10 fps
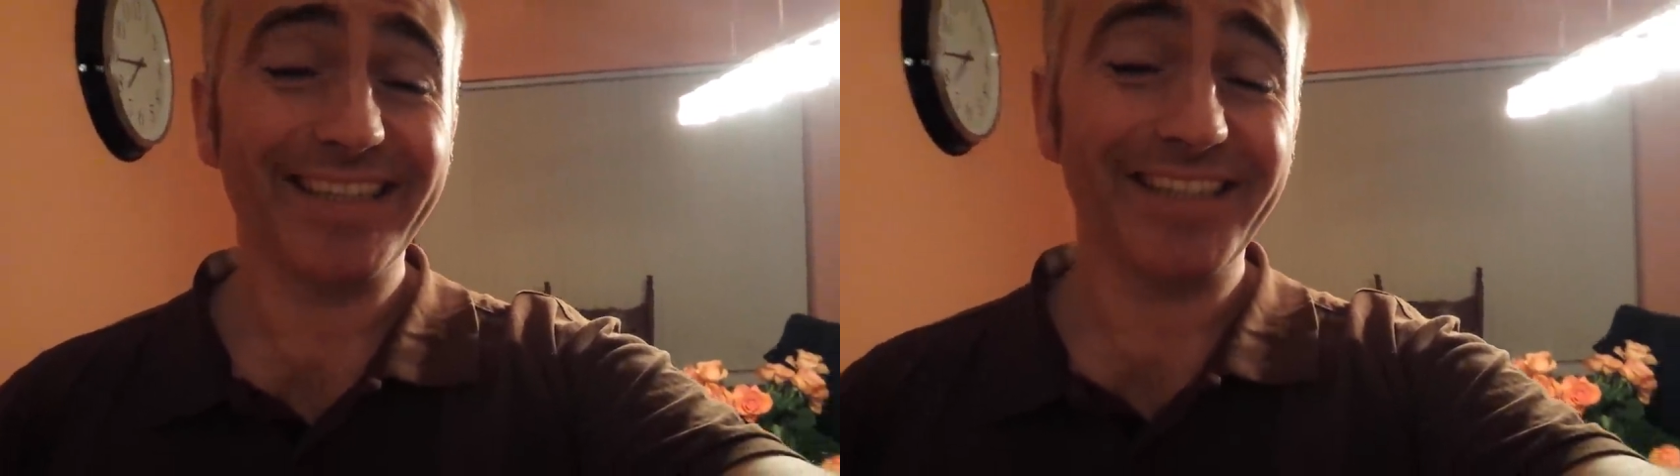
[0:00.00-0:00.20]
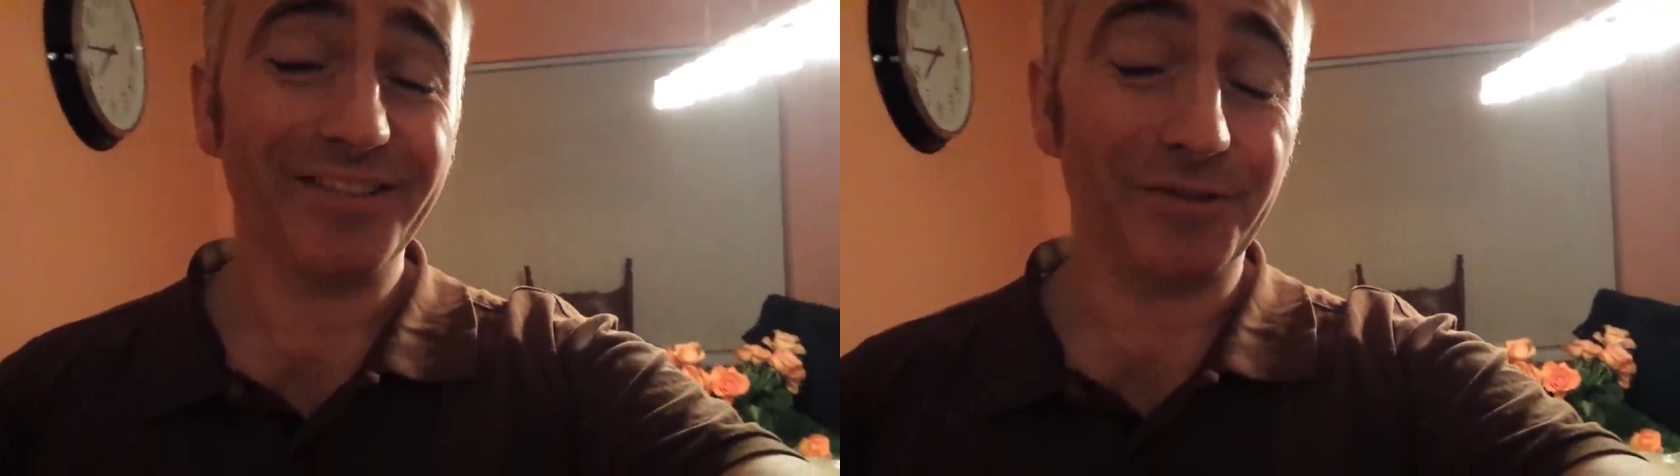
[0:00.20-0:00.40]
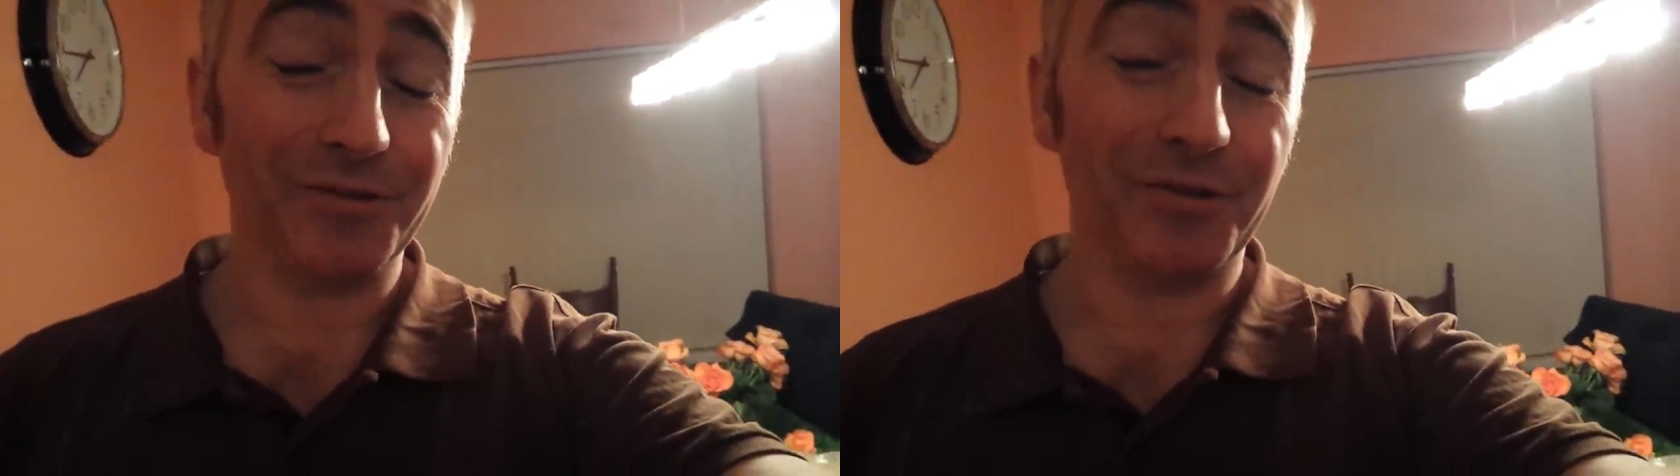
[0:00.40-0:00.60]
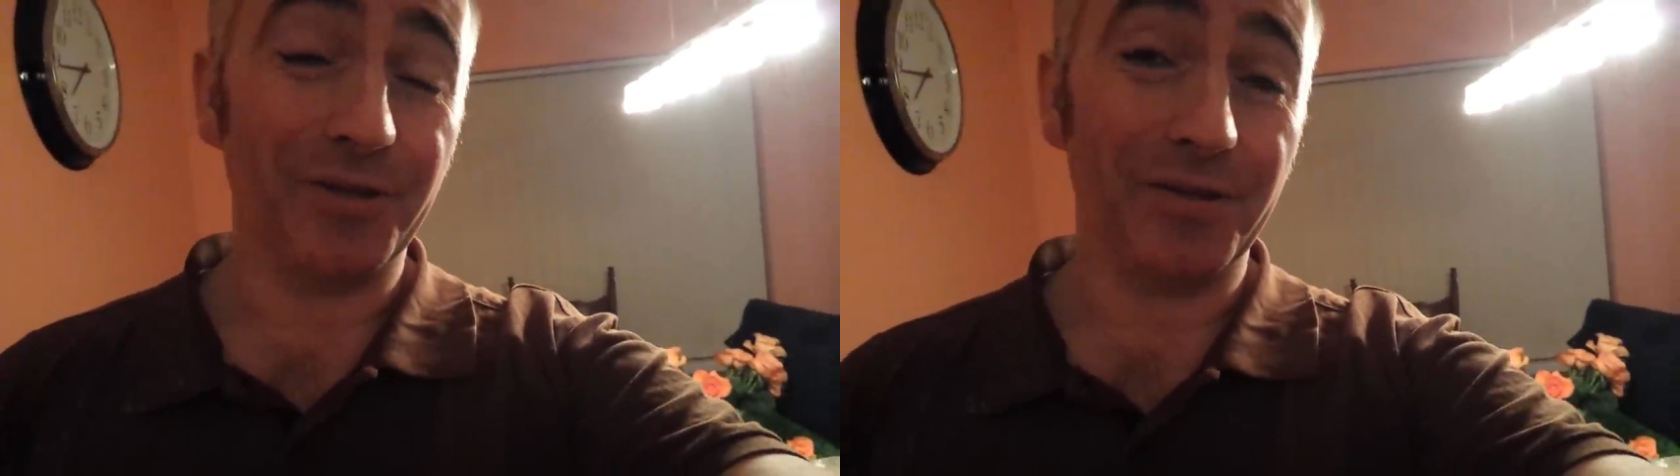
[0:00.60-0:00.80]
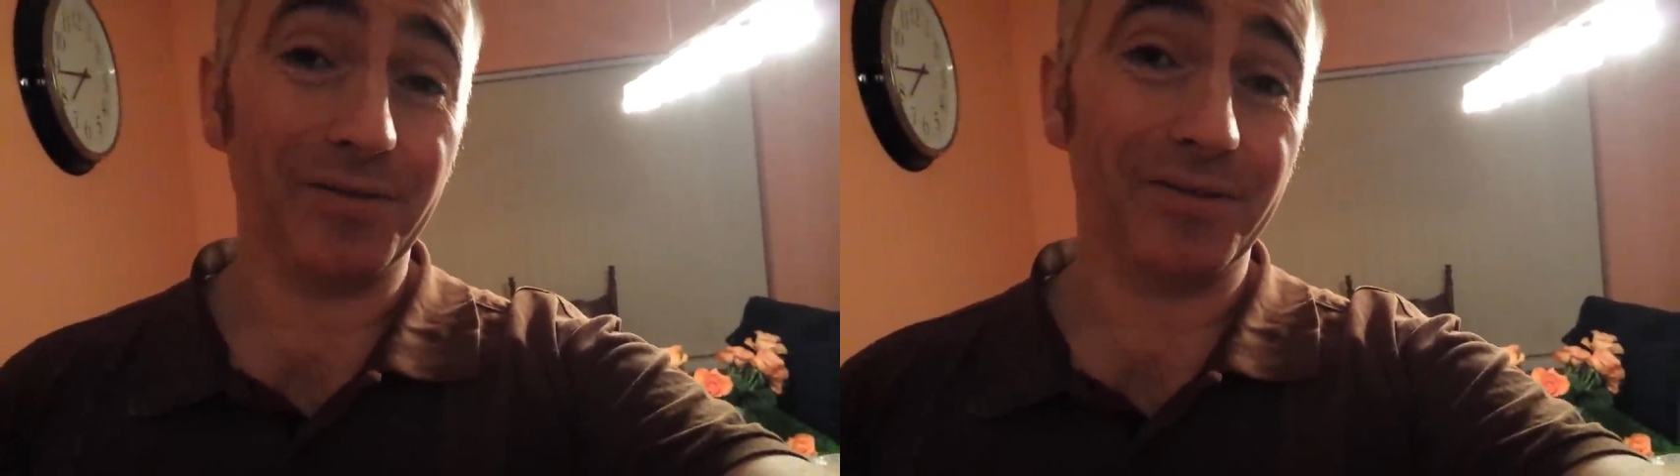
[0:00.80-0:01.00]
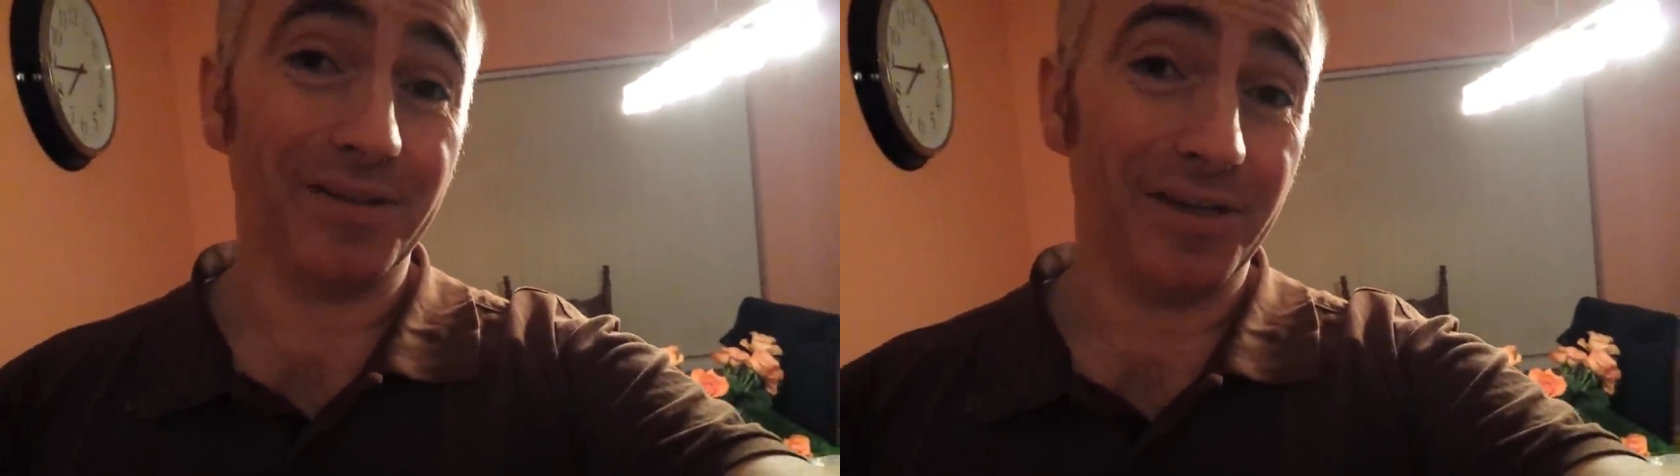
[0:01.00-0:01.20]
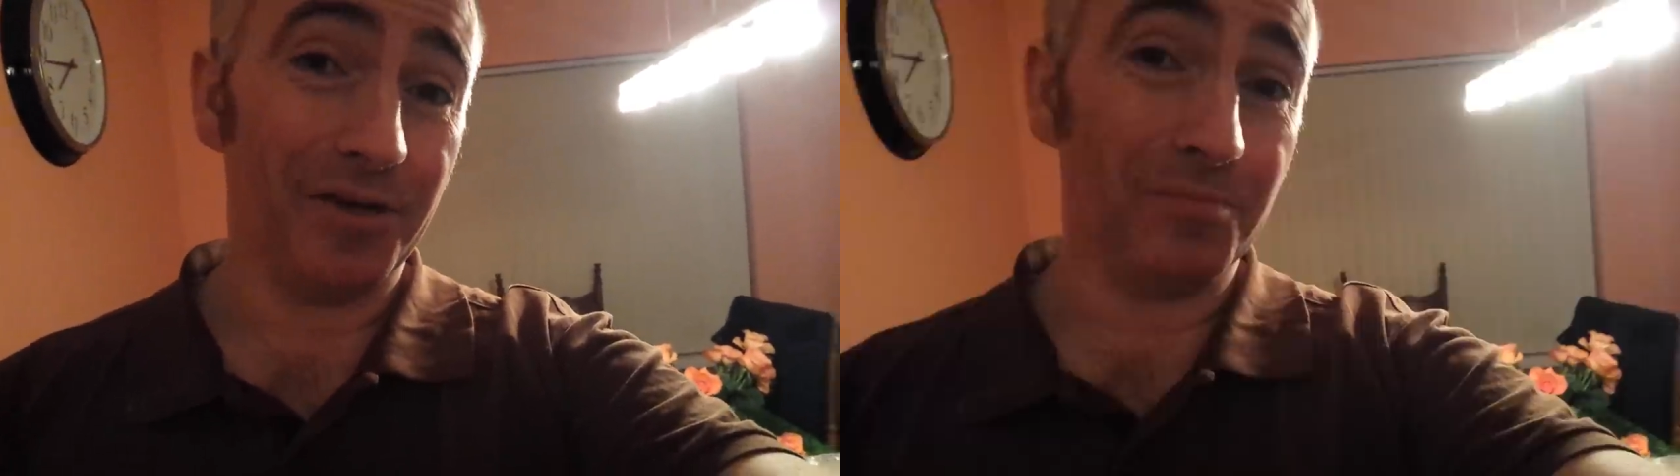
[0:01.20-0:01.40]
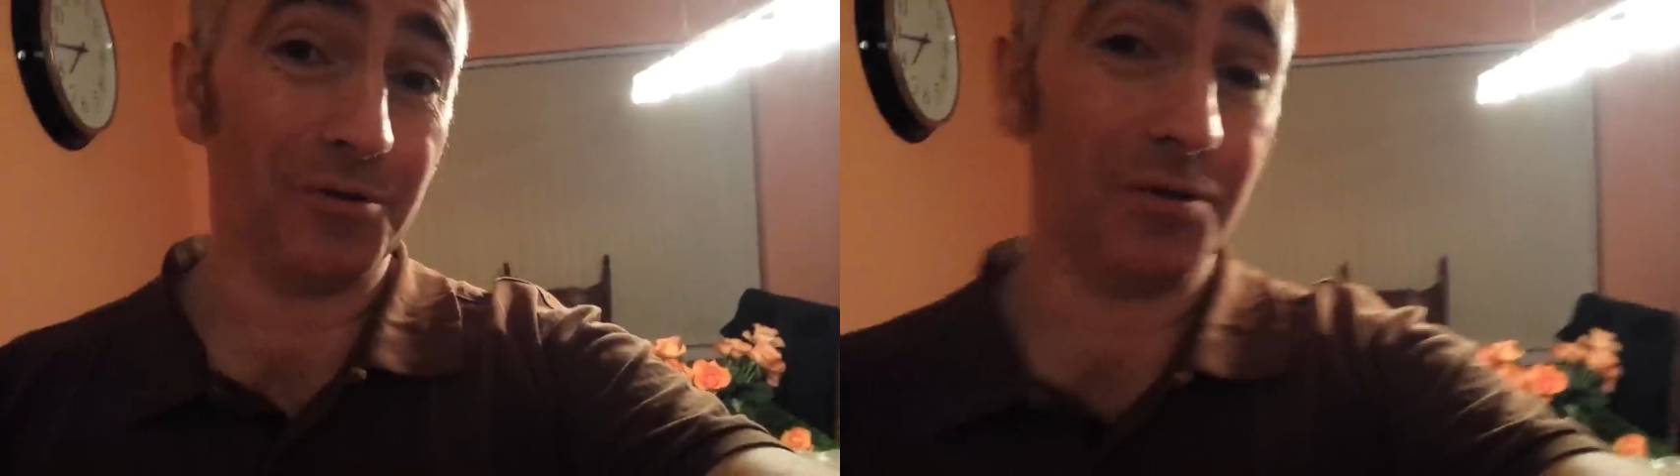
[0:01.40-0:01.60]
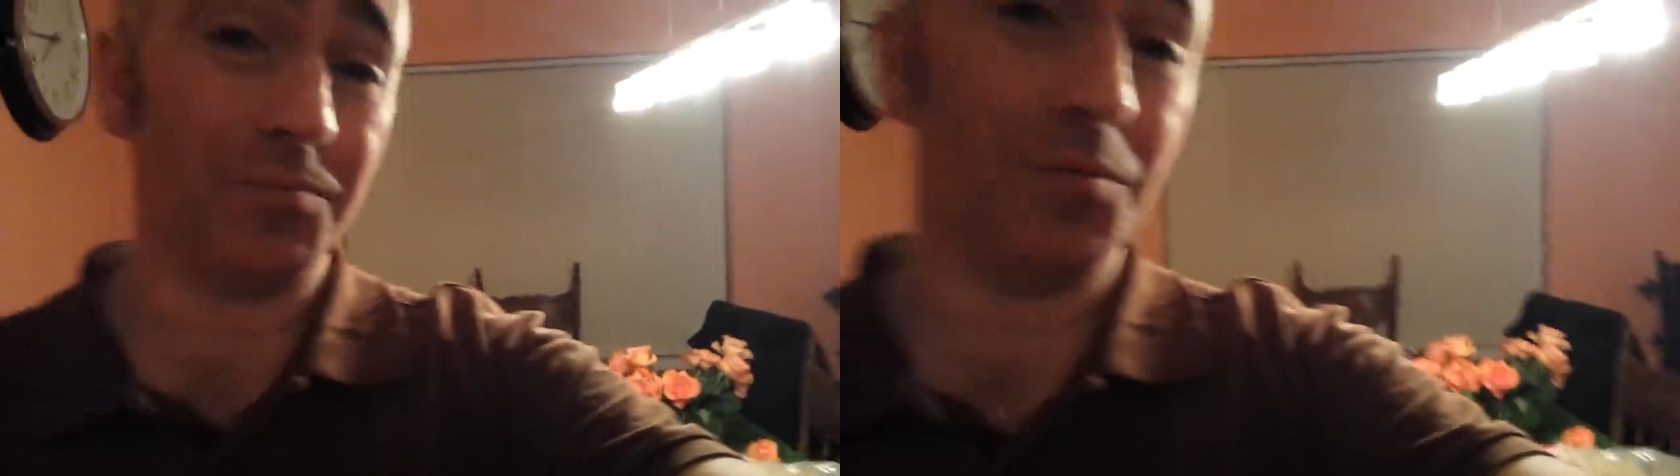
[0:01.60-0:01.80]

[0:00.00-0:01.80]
so I'll show you how I'm going to